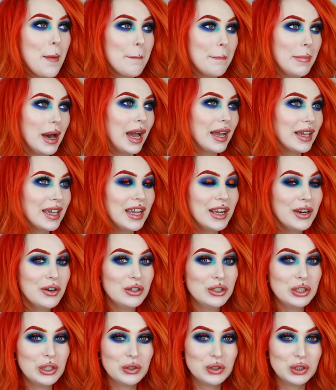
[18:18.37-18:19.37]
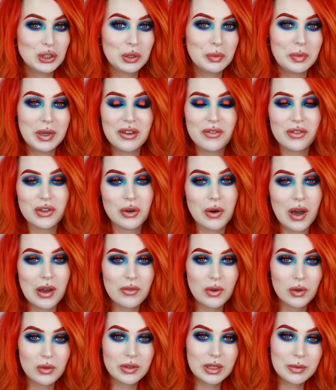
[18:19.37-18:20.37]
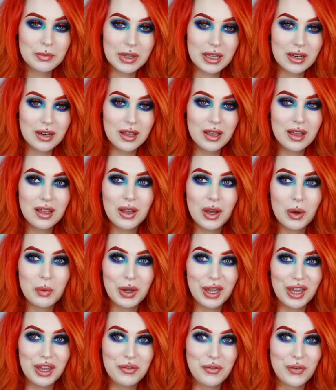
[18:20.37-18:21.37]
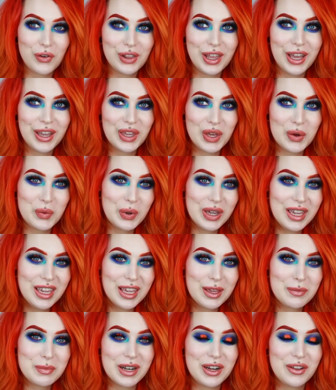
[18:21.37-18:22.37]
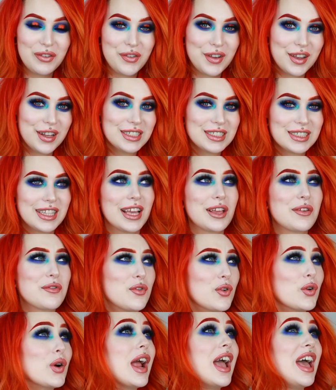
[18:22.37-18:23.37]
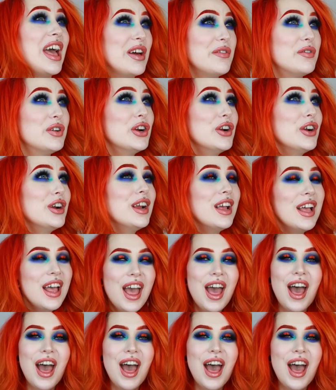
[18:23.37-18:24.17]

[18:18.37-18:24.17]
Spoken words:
back here on YouTube, even though I've only been away for like a week, but it feels like forever.